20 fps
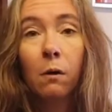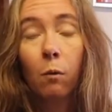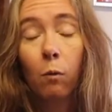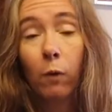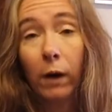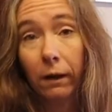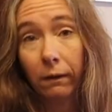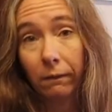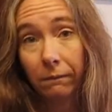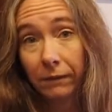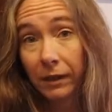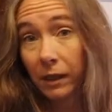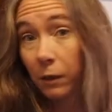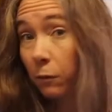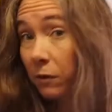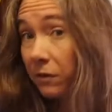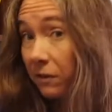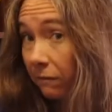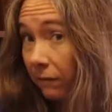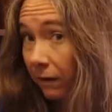Well, he
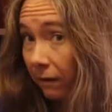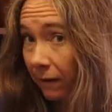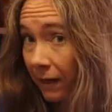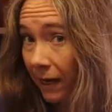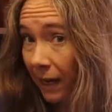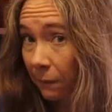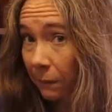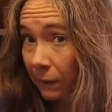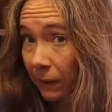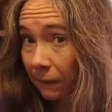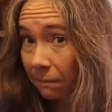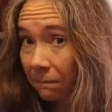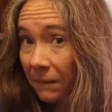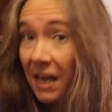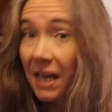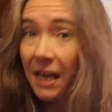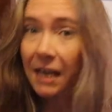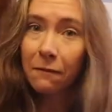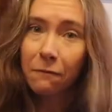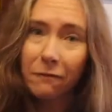wasn't very happy.
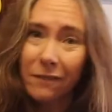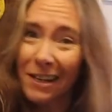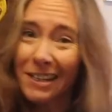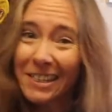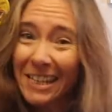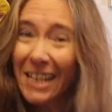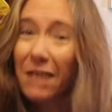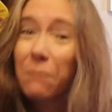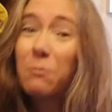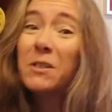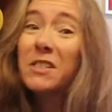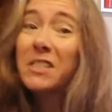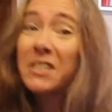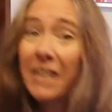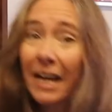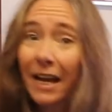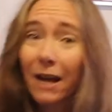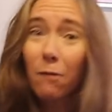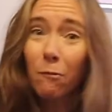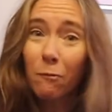In fact, he was
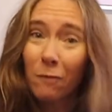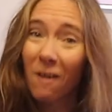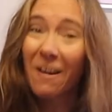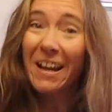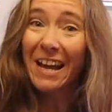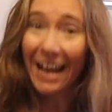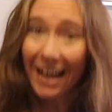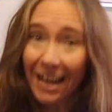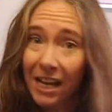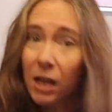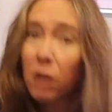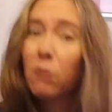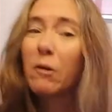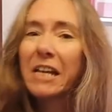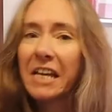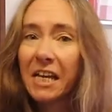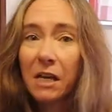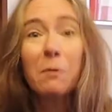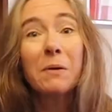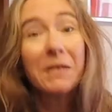downright angry.
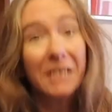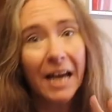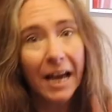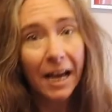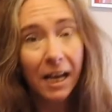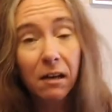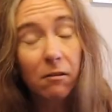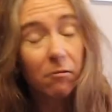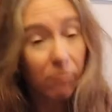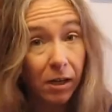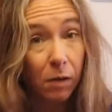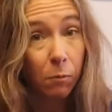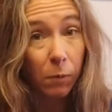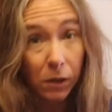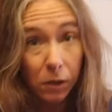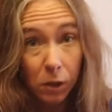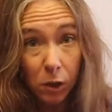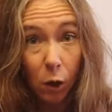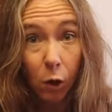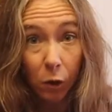He was angry
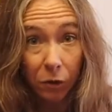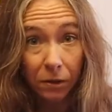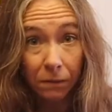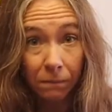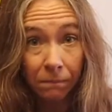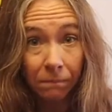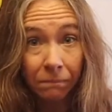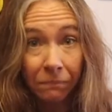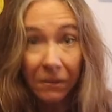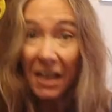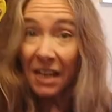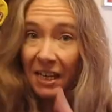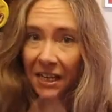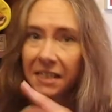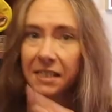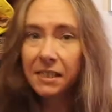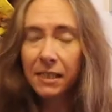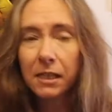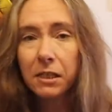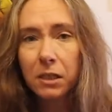with God. He
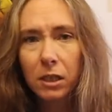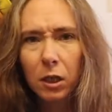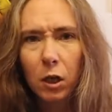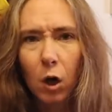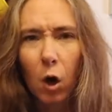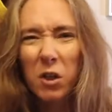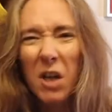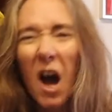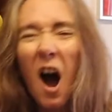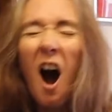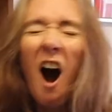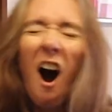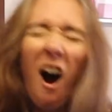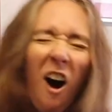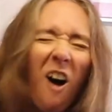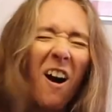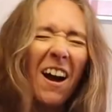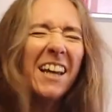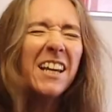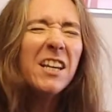said to God,
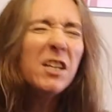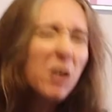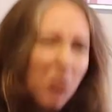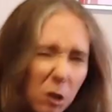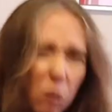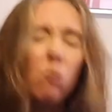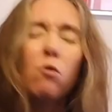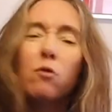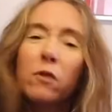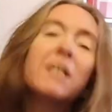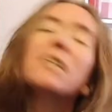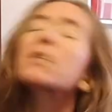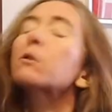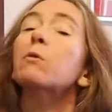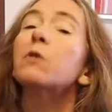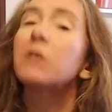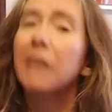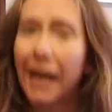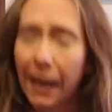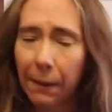I knew this
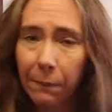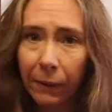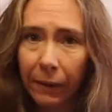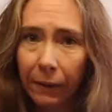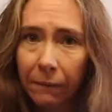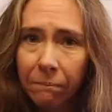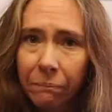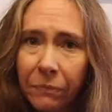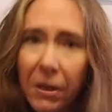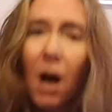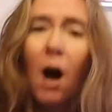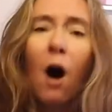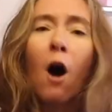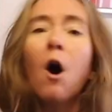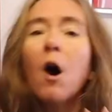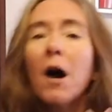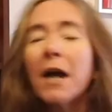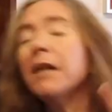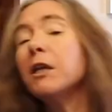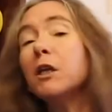would happen.
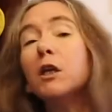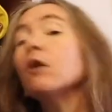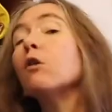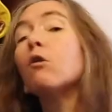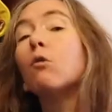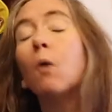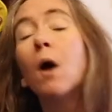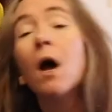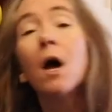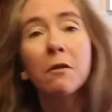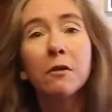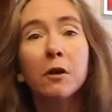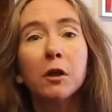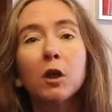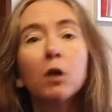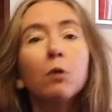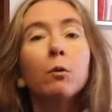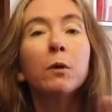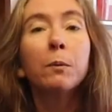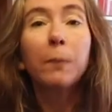I knew that
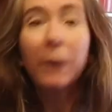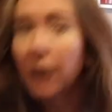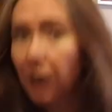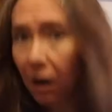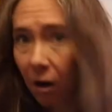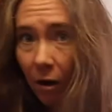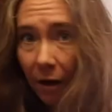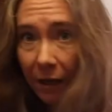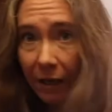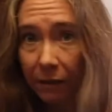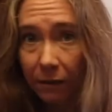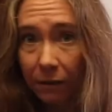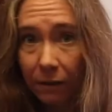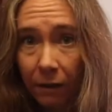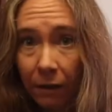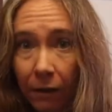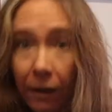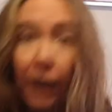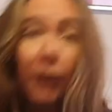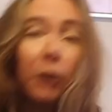you would be kind
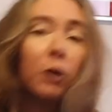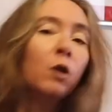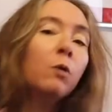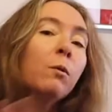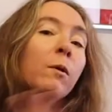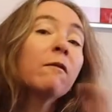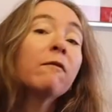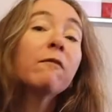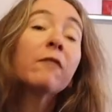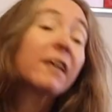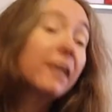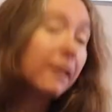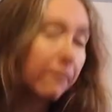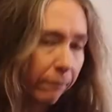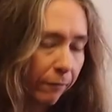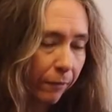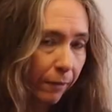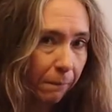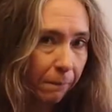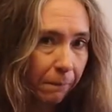and you would
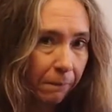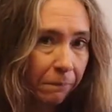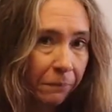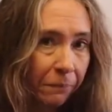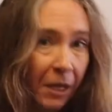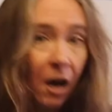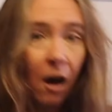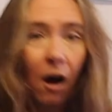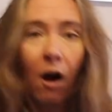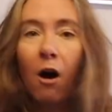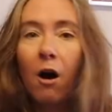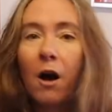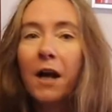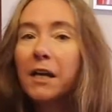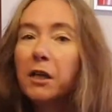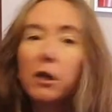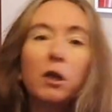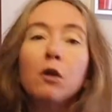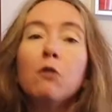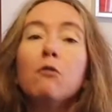forgive them. I
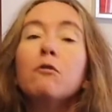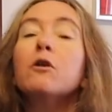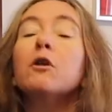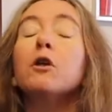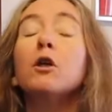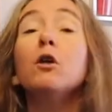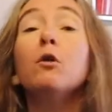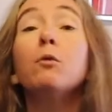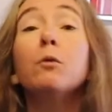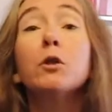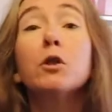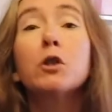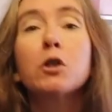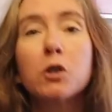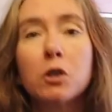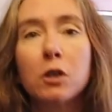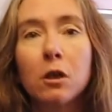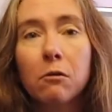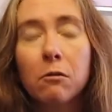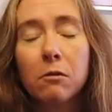knew that you would
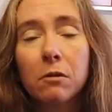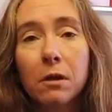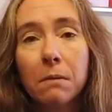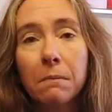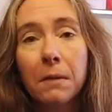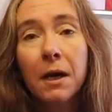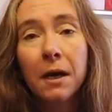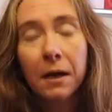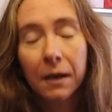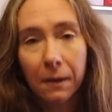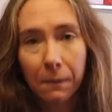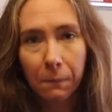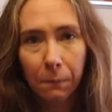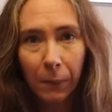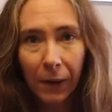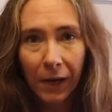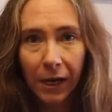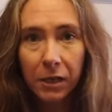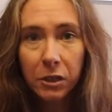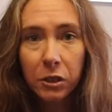show them
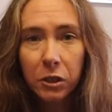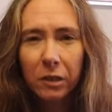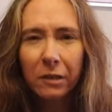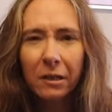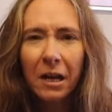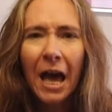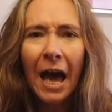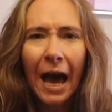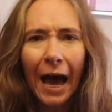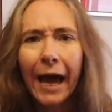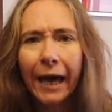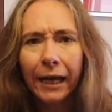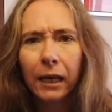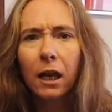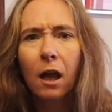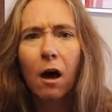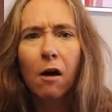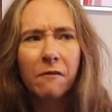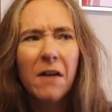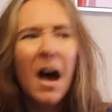compassion and
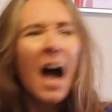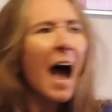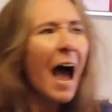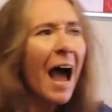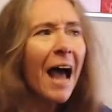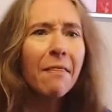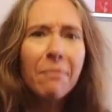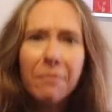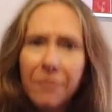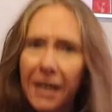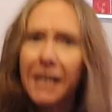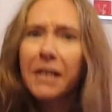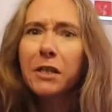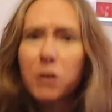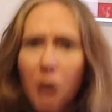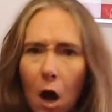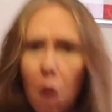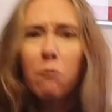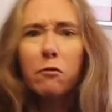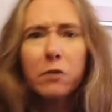love, and they
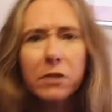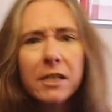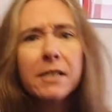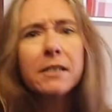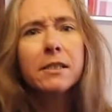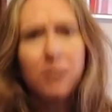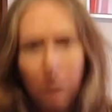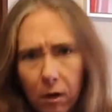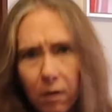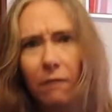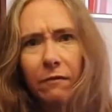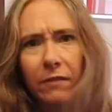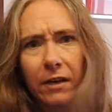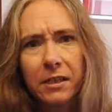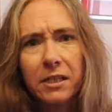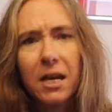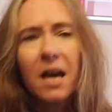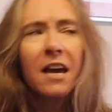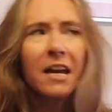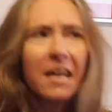don't deserve
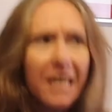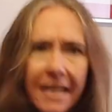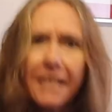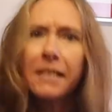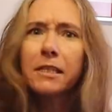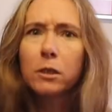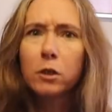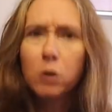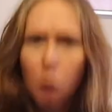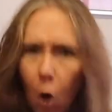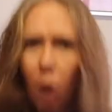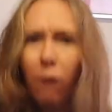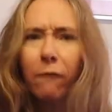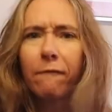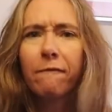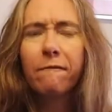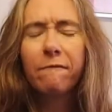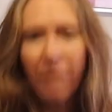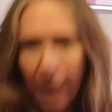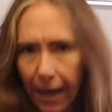it. It's not
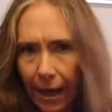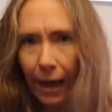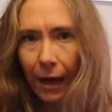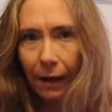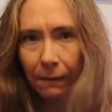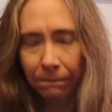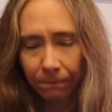fair.